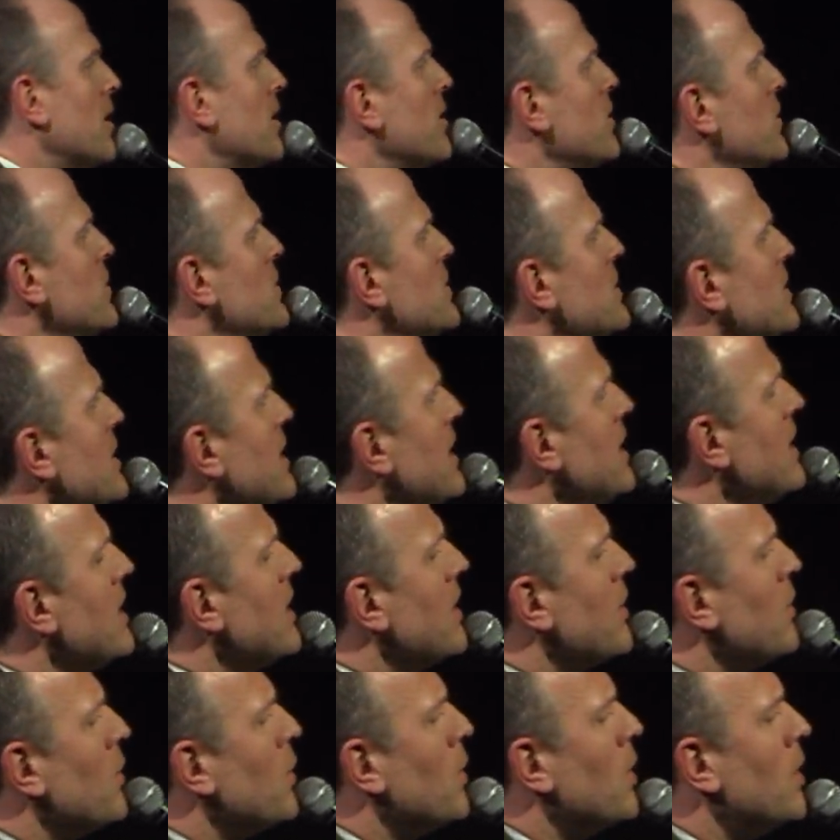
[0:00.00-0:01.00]
You see,
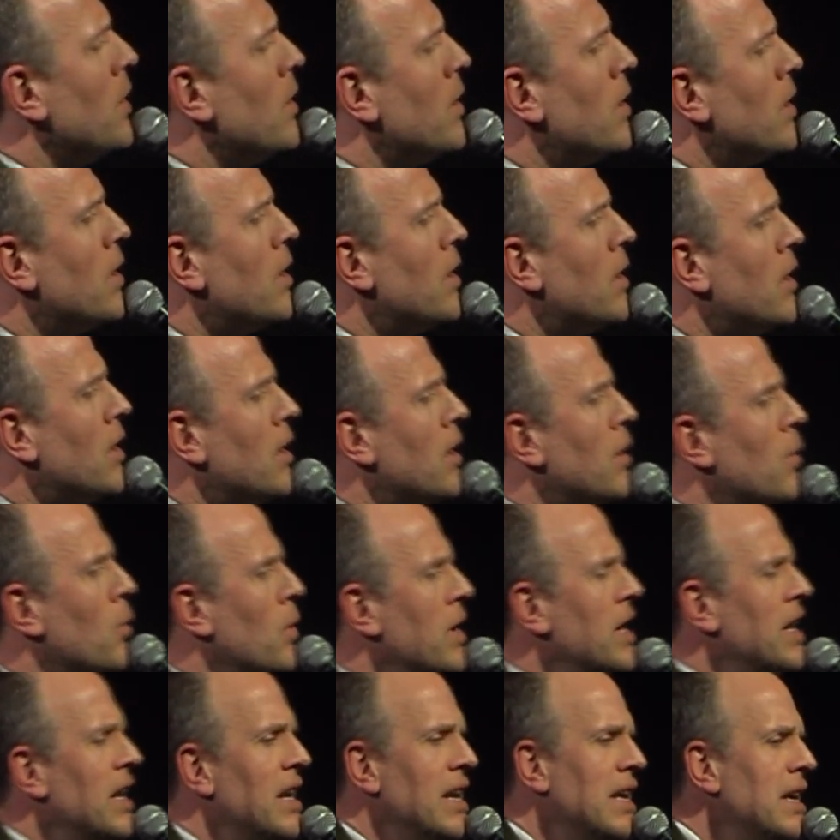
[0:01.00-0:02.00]

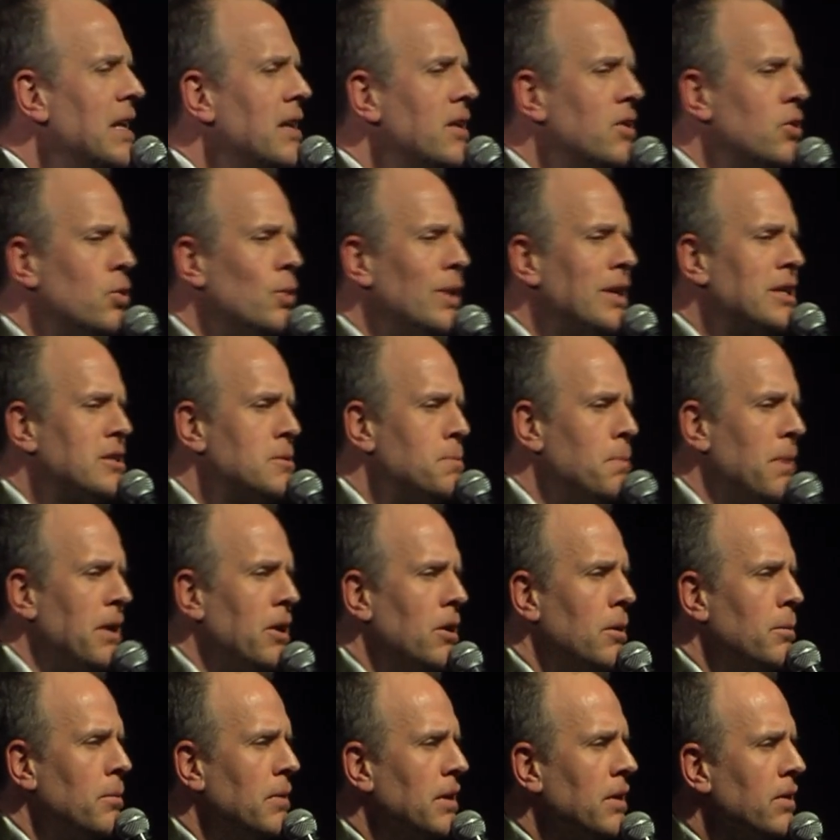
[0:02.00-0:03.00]
we need to
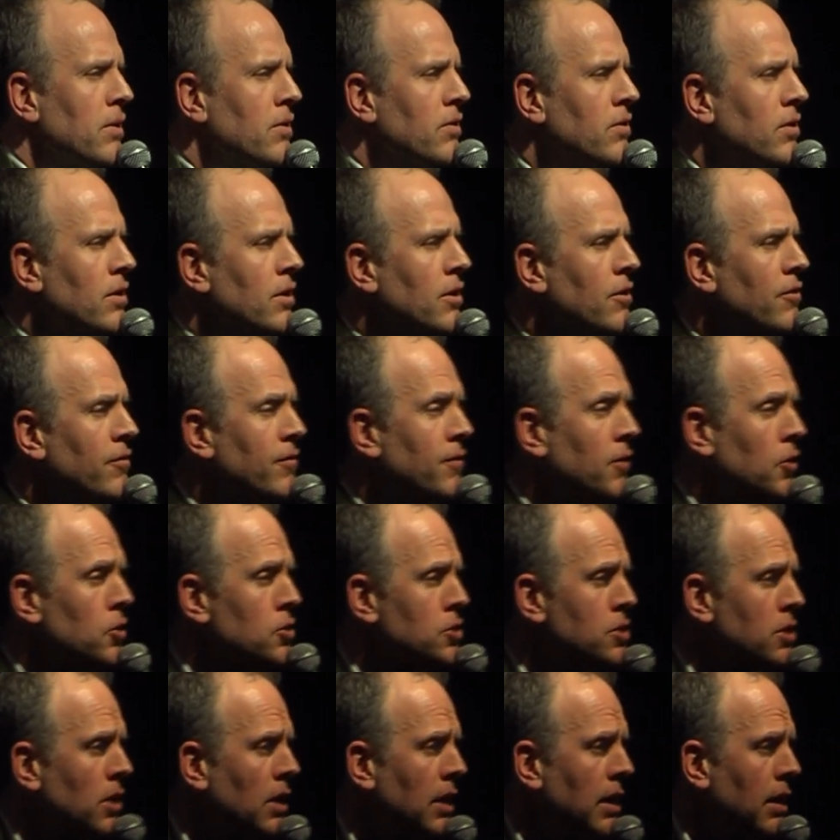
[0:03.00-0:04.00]
experiment
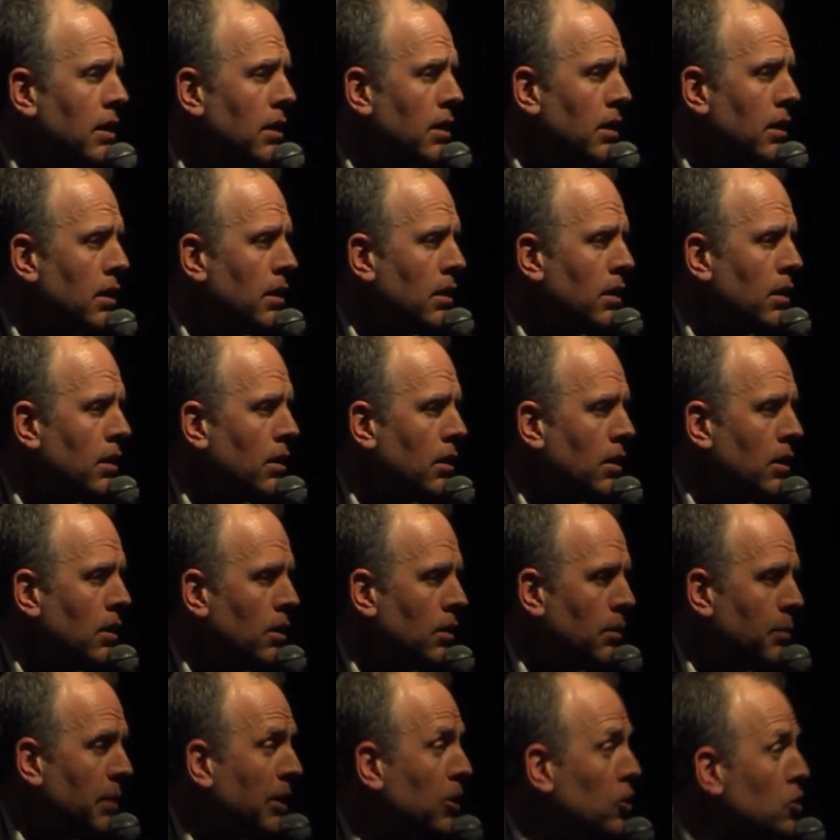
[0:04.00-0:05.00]
firstly
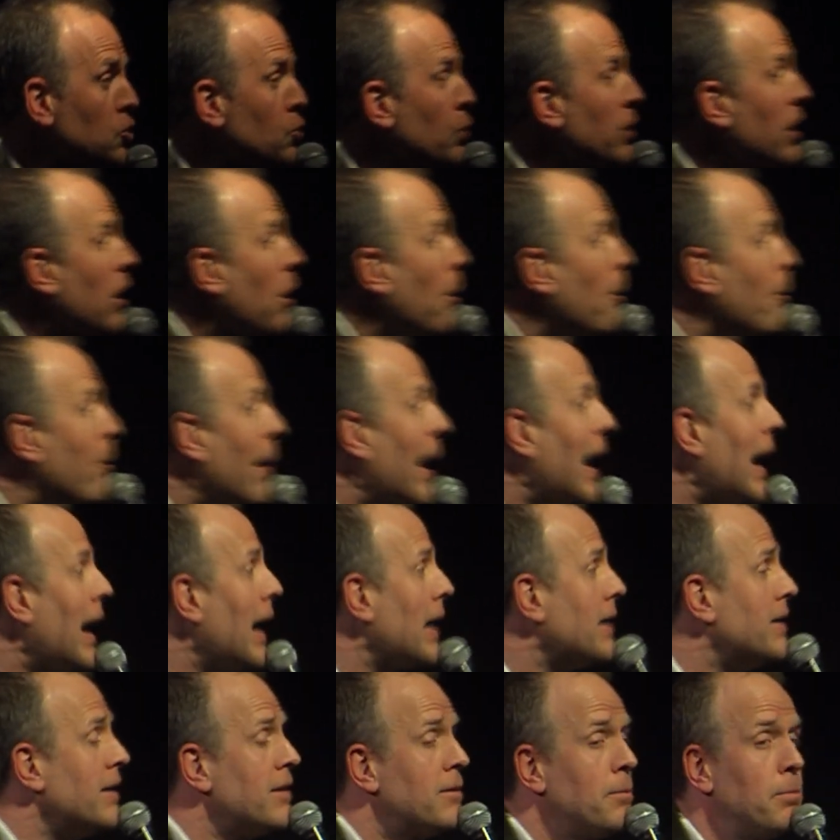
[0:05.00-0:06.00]
because we are
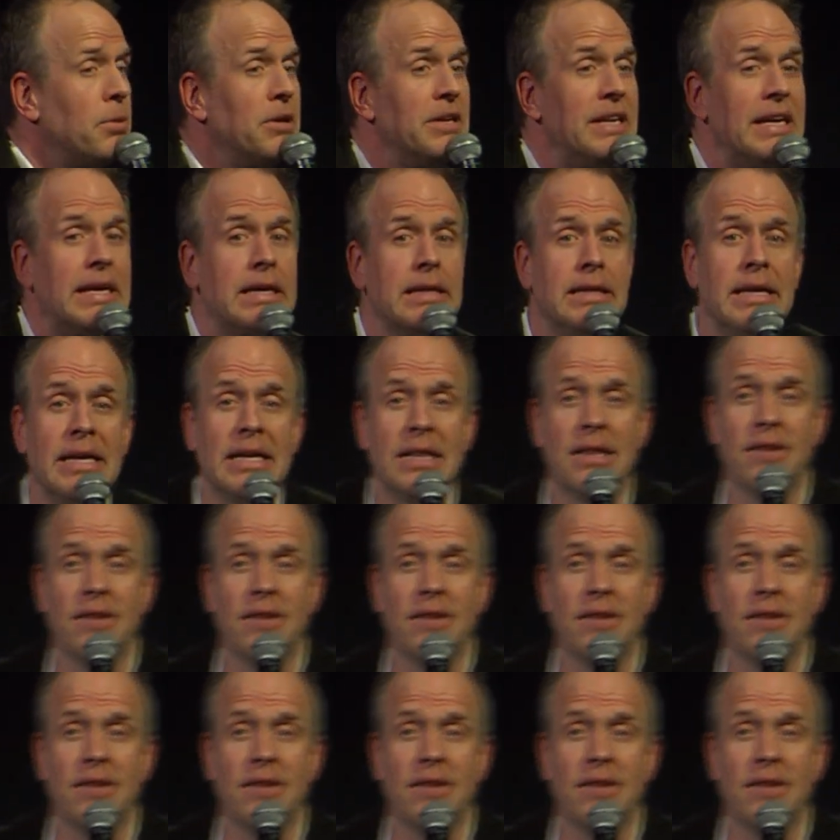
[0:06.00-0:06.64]
bad at predicting